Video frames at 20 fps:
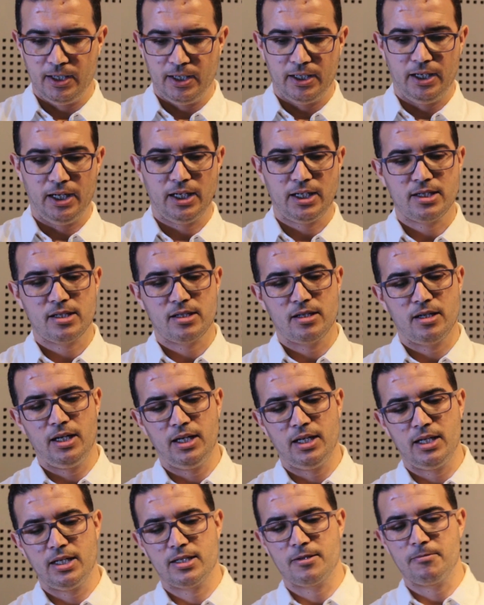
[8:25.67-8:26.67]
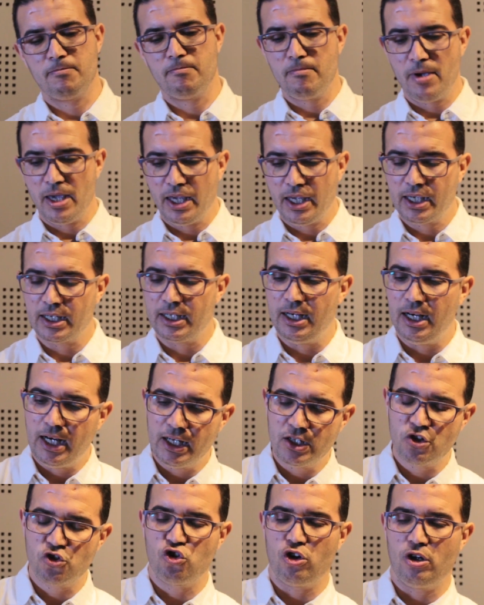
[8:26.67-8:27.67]
Next is make a
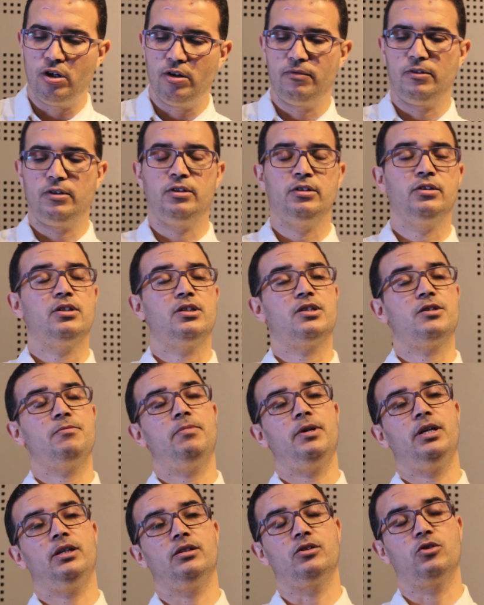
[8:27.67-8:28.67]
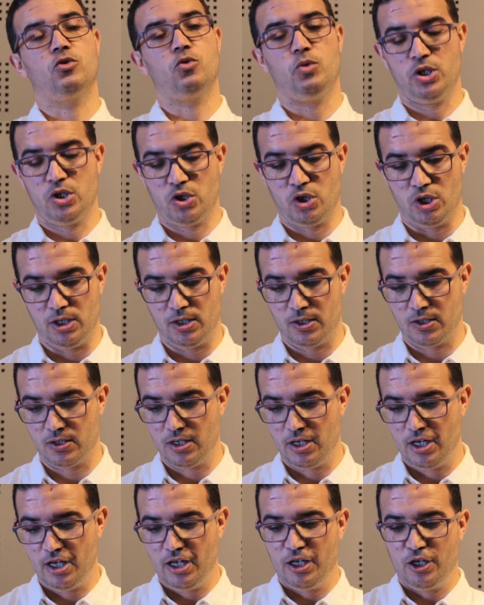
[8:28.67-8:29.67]
list of anticipated
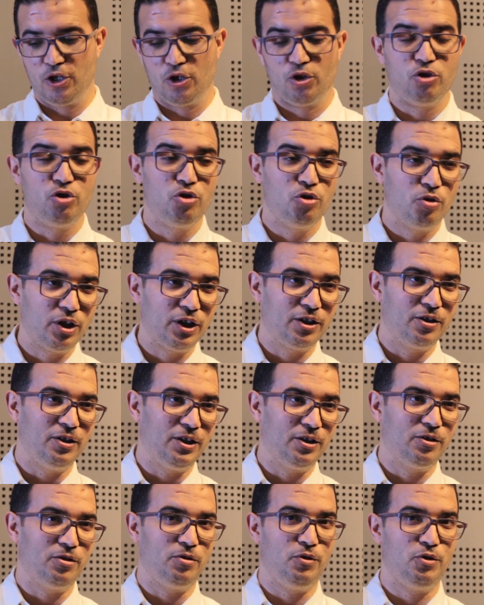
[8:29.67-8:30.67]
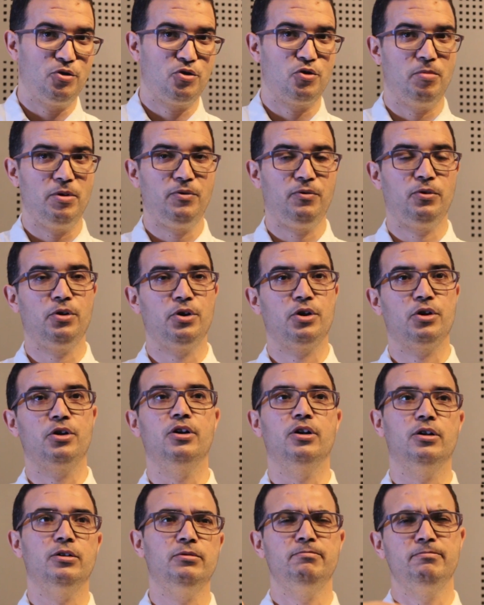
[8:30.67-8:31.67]
questions during the interview. So before you
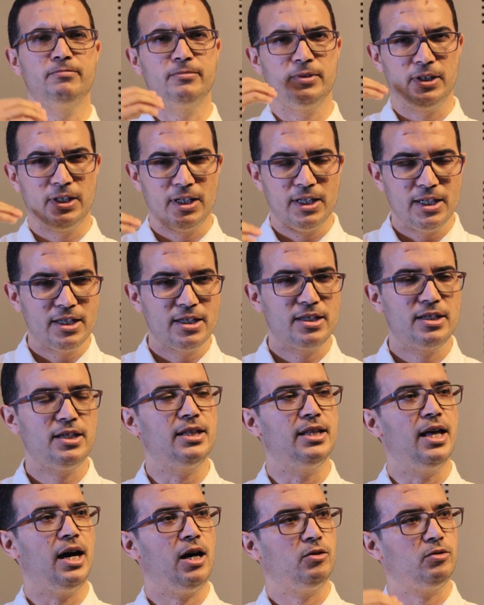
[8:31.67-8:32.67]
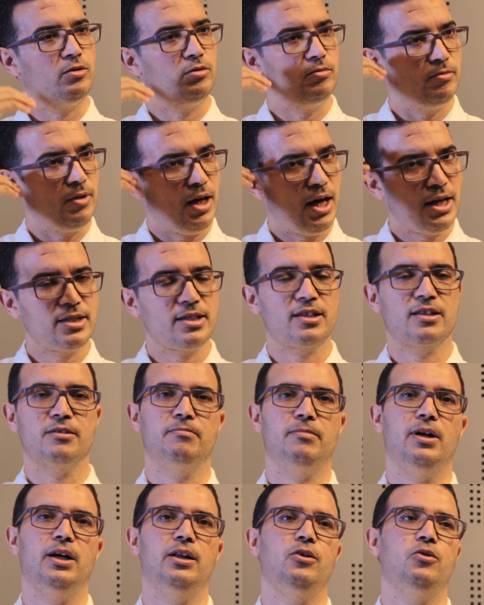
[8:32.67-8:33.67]
go, sit down, ask
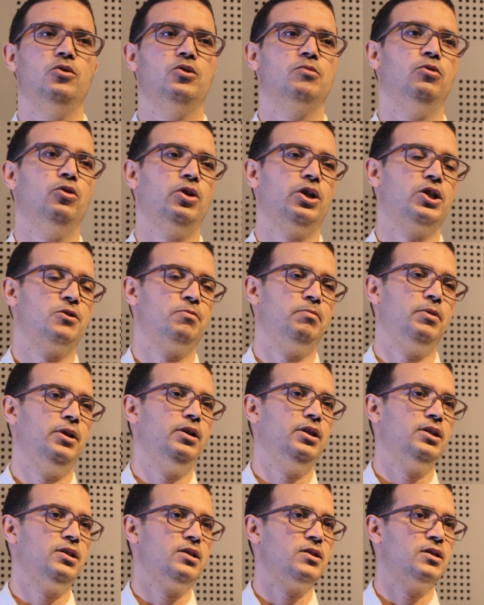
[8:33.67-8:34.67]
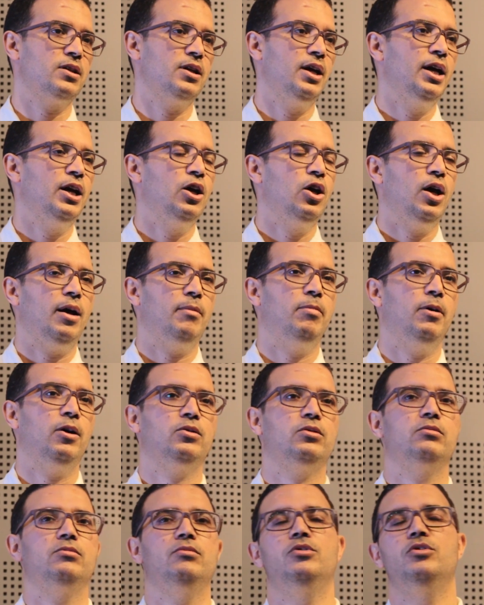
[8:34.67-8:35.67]
somebody who is more experienced
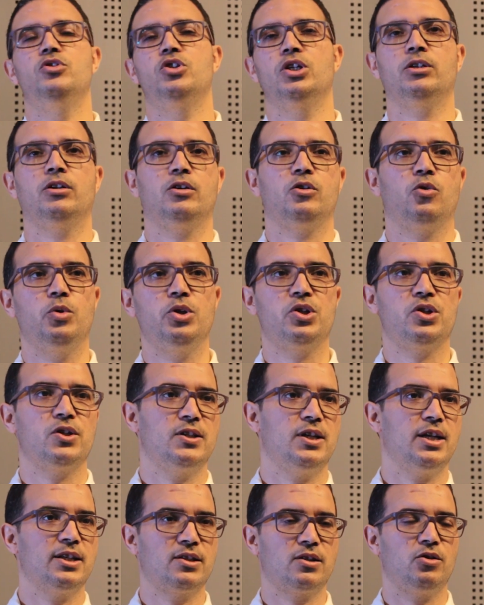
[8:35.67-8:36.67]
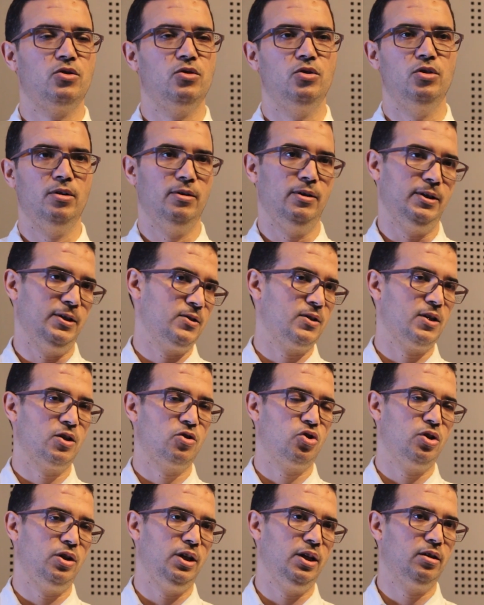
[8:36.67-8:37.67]
about the general questions asked in
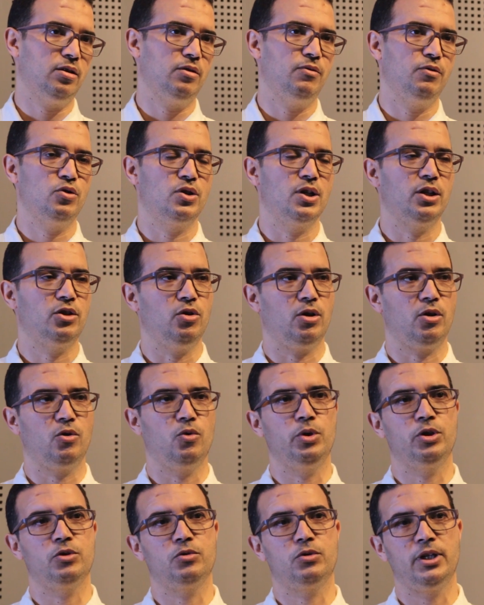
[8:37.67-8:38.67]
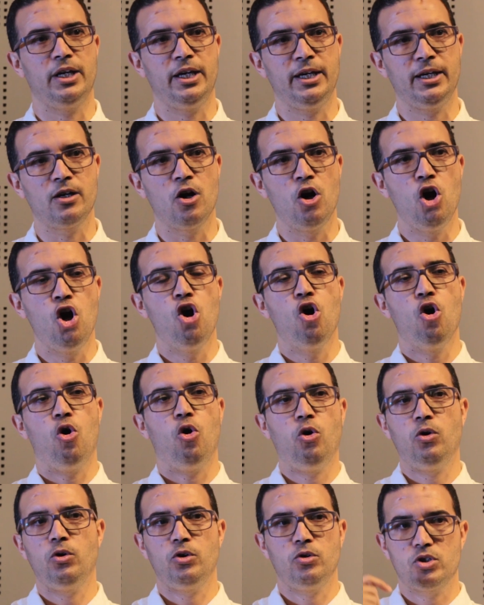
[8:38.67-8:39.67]
such interviews that you are going to take,
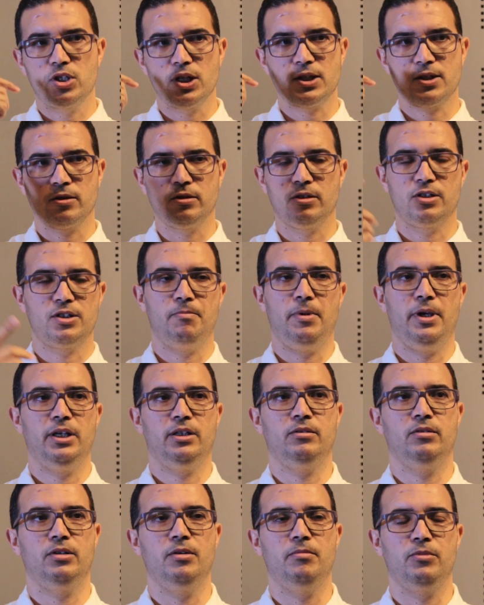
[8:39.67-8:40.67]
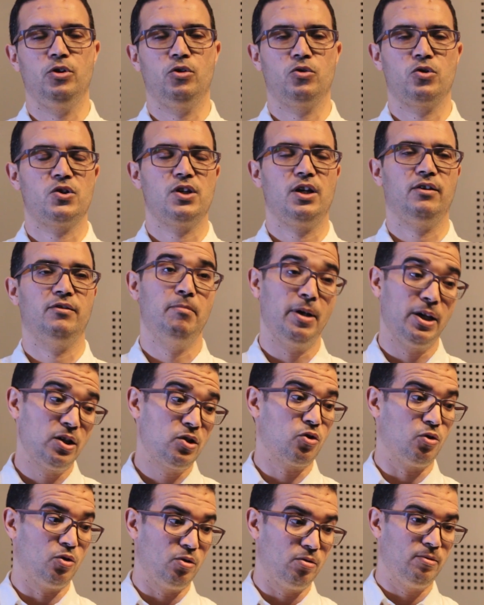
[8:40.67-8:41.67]
or you just anticipating them yourself
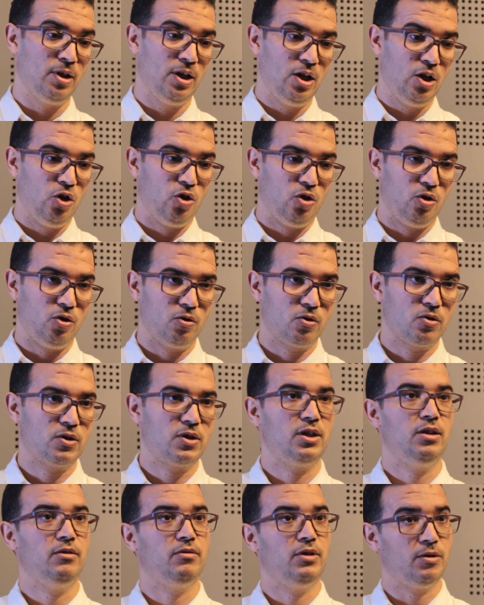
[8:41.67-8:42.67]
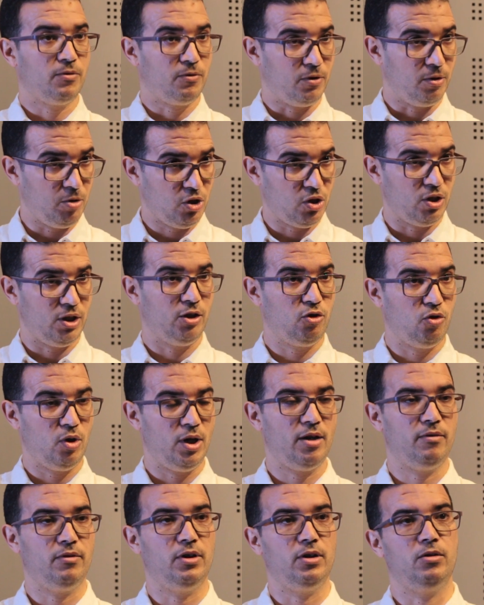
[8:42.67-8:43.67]
based on your CV, information that you
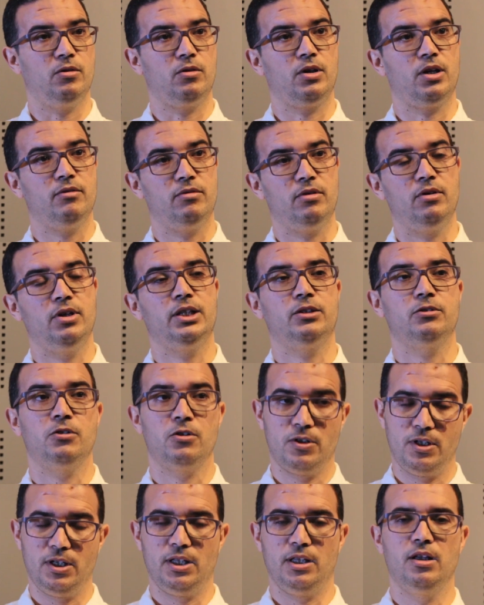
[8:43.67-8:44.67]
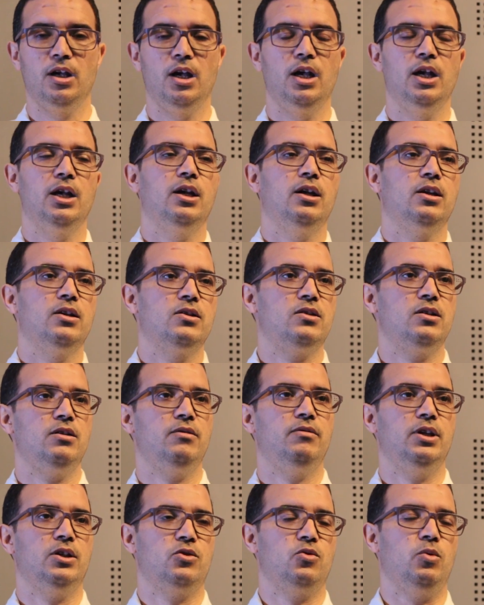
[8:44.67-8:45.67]
have in your cover letters and
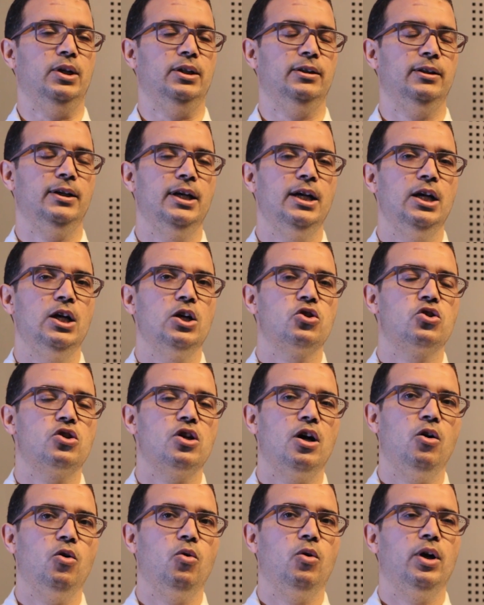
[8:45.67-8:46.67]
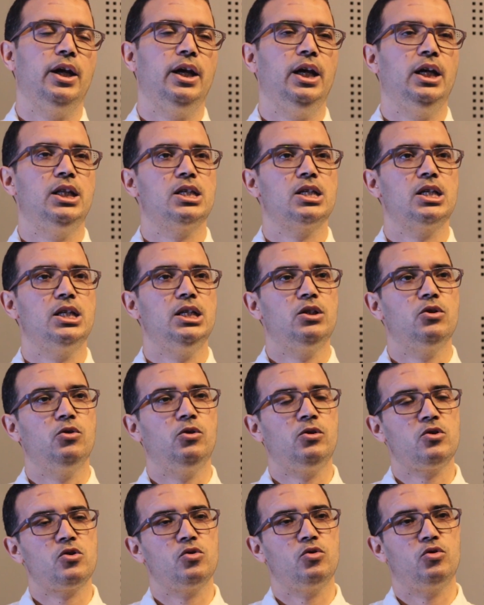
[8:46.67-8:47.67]
CV as well. So it's good
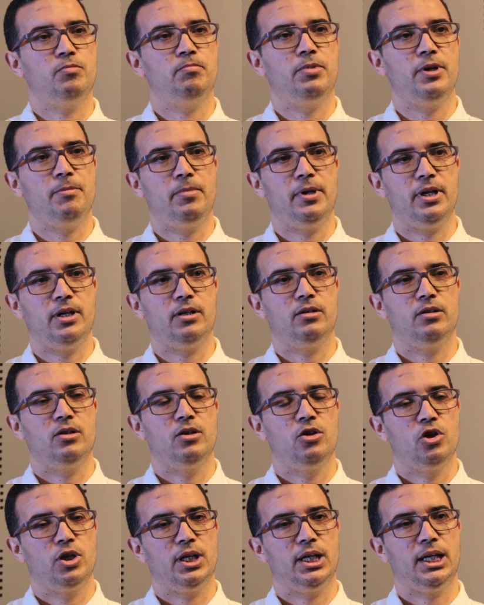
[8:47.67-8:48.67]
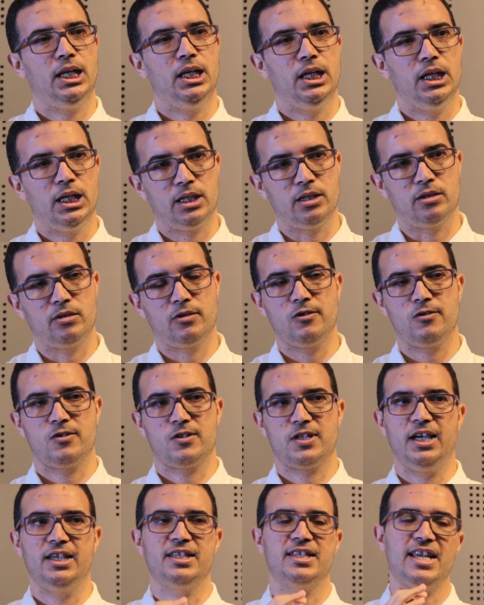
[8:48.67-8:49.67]
also to prepare clear and
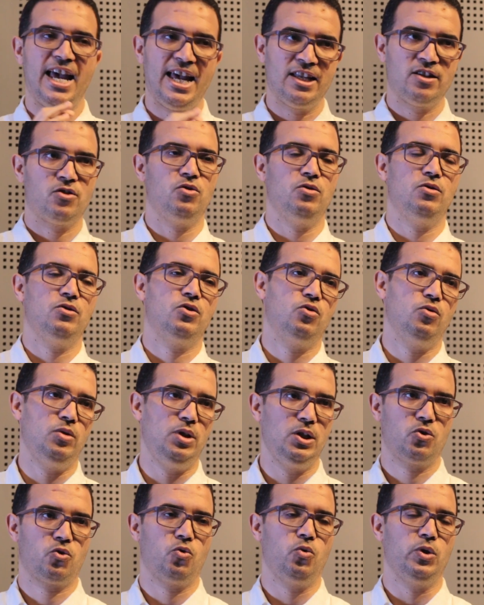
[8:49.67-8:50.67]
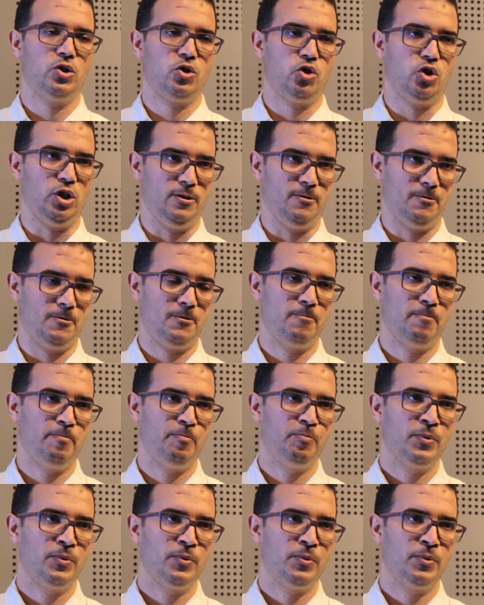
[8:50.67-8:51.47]
concise answers to these questions.